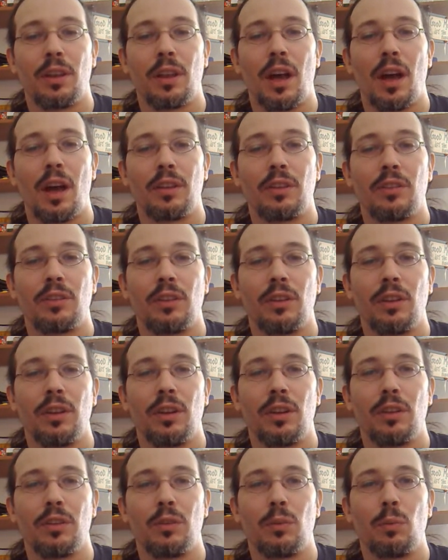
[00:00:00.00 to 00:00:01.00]
It
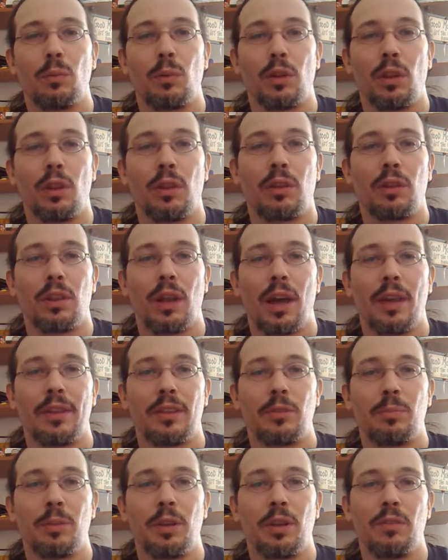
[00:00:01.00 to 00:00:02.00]
honestly is one of the
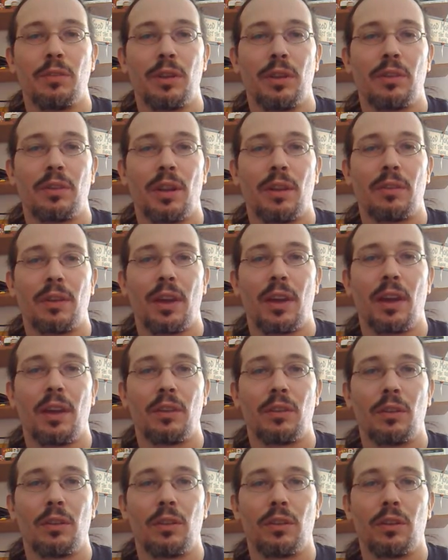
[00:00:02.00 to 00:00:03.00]
lightest PVs I've
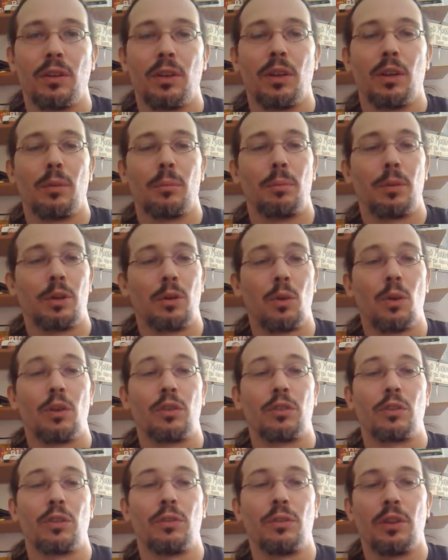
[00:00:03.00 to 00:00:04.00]
handled
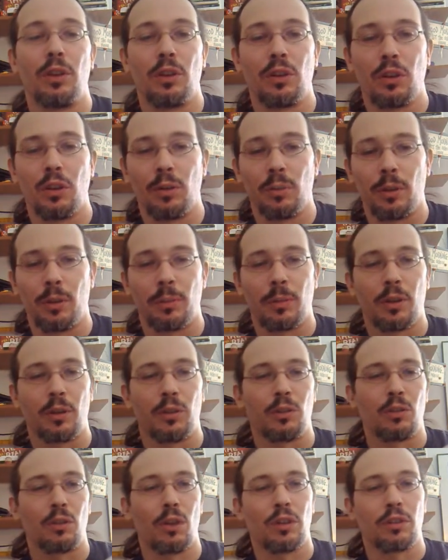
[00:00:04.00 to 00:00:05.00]
because of the aluminum
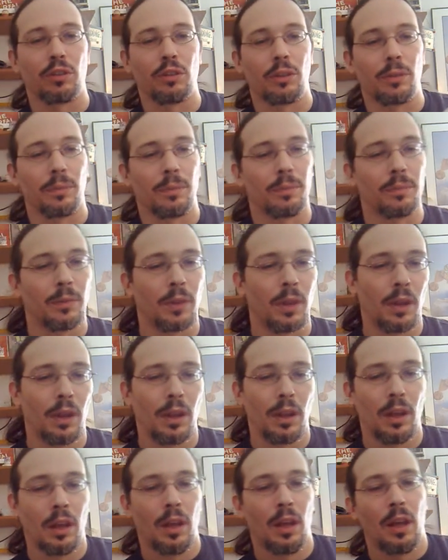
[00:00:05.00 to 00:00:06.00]
construction.
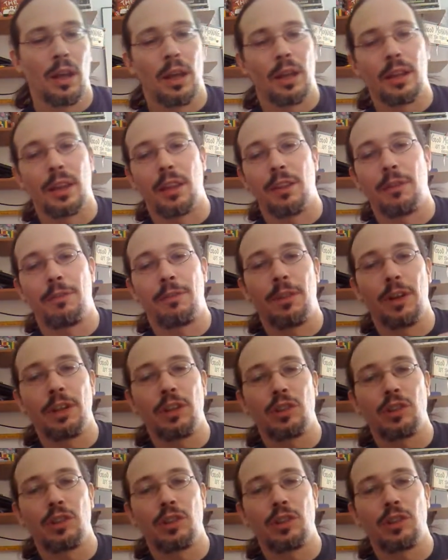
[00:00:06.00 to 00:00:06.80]
Now the